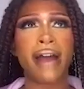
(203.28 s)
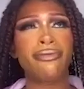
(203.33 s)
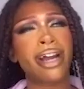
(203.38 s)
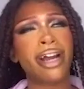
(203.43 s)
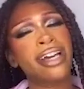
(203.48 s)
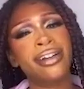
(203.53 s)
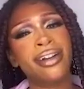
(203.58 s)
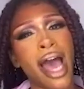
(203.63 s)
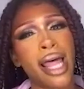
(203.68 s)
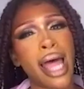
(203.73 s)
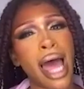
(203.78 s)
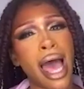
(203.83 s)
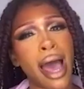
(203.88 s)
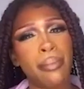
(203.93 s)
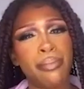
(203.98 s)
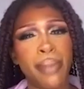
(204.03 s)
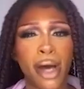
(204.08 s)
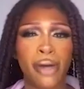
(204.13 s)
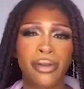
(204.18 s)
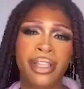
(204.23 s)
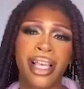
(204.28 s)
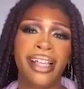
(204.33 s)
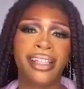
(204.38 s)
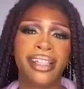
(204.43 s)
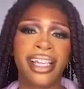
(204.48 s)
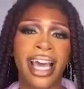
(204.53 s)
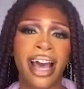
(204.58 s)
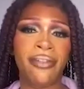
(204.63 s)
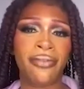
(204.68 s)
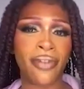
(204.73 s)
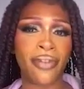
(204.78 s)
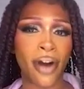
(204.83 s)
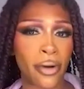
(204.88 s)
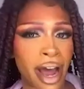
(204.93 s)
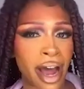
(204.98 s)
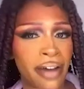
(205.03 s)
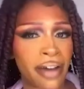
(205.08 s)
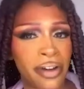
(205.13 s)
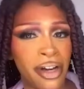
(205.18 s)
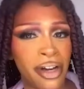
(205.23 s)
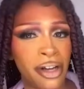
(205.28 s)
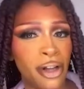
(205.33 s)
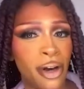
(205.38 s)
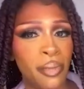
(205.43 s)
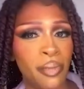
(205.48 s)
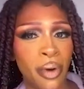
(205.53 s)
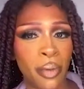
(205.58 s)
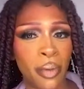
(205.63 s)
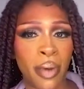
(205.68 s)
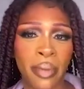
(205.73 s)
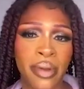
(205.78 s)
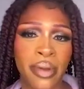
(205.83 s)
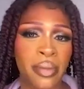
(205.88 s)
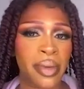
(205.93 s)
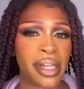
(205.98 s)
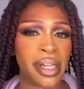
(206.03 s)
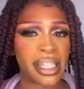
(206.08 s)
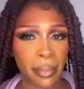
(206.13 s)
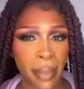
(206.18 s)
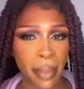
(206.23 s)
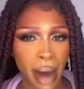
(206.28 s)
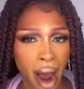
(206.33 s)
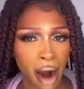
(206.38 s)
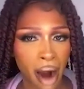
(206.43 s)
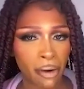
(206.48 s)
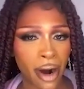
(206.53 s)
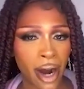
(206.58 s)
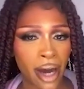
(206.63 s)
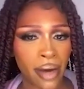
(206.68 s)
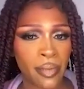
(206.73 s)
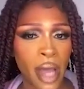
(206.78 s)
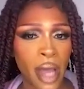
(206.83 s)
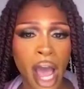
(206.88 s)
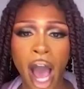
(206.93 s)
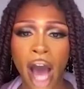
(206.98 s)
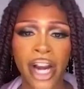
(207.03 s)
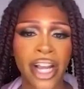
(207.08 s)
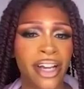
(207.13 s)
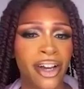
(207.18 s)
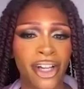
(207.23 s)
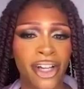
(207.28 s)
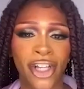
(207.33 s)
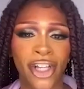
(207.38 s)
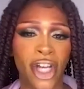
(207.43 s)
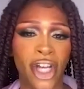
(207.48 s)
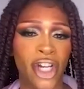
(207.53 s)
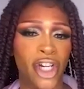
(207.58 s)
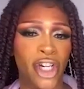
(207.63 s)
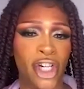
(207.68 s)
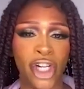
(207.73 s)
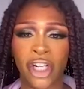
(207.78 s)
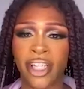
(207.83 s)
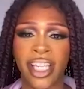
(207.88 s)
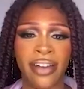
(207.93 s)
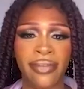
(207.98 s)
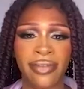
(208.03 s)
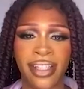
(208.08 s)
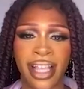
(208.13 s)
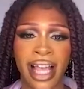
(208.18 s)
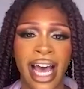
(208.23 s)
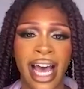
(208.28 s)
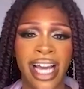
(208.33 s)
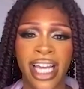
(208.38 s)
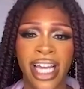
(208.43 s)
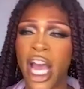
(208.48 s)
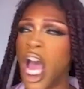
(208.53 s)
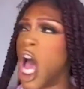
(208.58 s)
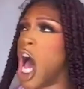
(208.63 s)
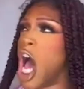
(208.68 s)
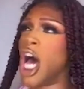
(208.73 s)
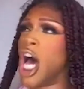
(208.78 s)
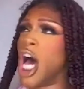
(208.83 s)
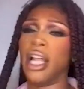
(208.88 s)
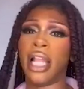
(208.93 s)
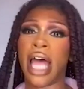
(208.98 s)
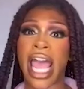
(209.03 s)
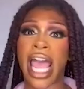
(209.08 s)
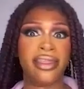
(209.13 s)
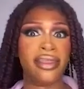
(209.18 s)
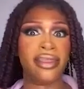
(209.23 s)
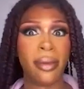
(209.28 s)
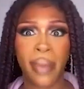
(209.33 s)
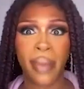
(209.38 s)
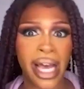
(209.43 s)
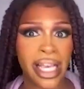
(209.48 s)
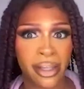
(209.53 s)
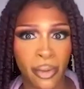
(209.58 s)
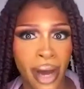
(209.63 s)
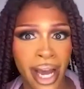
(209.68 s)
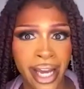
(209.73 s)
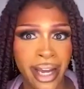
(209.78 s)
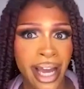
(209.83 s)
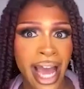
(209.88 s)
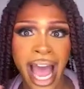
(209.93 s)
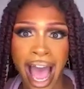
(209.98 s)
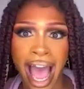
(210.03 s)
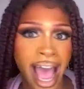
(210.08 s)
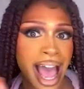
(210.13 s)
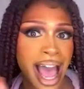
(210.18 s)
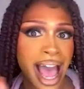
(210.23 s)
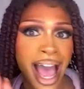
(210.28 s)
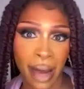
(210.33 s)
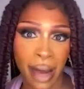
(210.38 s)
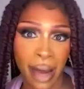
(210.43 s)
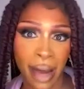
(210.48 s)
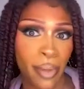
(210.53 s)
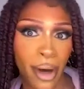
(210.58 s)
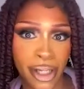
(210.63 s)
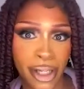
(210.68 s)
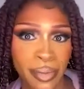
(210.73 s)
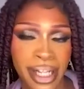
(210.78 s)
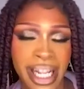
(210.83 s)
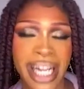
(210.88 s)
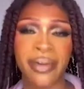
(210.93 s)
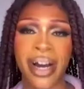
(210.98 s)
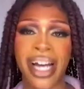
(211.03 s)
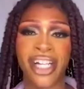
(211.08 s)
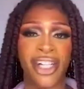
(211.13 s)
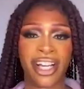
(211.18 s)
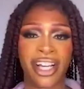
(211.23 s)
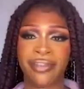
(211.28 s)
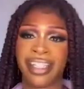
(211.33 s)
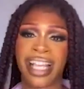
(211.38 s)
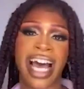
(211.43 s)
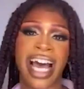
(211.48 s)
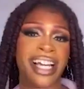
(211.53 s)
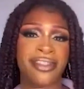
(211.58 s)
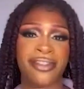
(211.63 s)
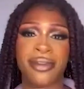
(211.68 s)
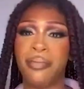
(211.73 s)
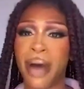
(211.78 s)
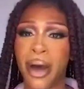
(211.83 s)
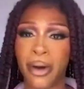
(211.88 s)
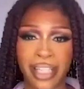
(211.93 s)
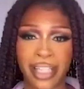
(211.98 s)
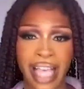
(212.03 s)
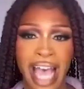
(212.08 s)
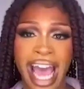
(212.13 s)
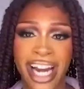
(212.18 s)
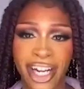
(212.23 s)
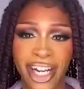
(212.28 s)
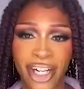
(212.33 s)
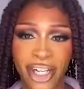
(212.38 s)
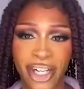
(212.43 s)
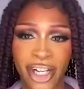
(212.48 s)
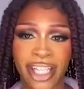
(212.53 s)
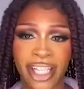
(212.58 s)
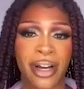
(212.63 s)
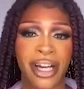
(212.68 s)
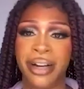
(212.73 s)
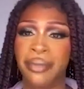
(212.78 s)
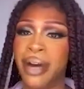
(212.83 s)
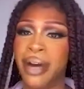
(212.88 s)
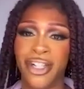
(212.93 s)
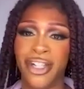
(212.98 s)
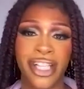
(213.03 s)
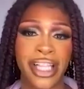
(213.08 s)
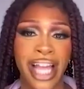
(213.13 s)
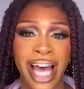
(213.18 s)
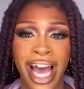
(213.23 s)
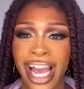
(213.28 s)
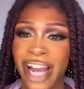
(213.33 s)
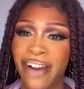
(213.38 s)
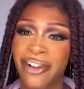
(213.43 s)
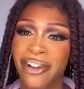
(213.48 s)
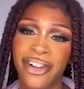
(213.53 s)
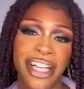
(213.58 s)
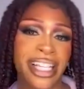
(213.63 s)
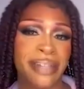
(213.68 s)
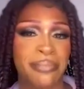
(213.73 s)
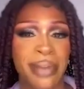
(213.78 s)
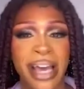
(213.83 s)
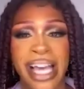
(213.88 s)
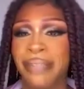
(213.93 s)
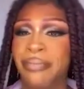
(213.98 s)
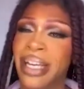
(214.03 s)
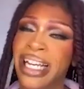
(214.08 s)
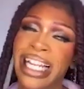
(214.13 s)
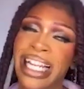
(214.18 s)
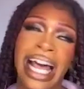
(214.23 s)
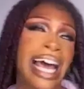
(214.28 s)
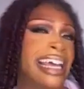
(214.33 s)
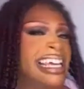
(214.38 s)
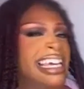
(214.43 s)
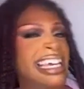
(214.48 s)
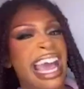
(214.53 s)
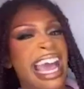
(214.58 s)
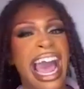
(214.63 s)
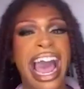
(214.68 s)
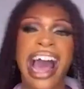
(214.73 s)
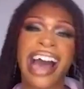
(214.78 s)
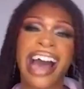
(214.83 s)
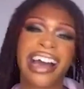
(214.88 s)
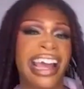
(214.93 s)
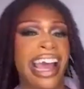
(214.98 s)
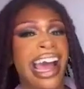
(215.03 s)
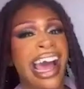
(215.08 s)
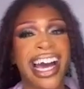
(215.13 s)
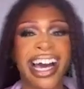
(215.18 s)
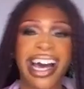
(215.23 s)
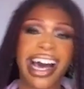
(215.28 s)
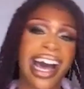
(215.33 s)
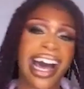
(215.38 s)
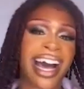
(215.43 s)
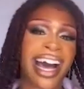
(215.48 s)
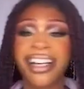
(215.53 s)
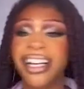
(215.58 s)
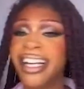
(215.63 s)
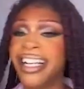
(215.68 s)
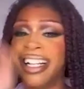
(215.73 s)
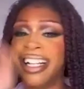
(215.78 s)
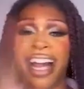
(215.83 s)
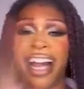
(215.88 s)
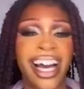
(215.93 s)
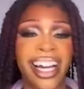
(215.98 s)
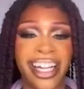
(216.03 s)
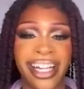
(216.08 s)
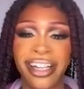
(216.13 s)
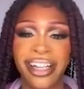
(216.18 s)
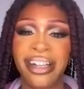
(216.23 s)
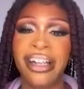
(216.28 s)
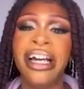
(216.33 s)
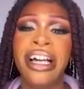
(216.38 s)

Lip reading: reckon most likely to get thrown out of a club would probably be Tamara. I think because she just gives, like, in the best way possible anyway, she gives, like, the most energy. So I can imagine, like, if she's pissed me, like, yeah, yeah, like,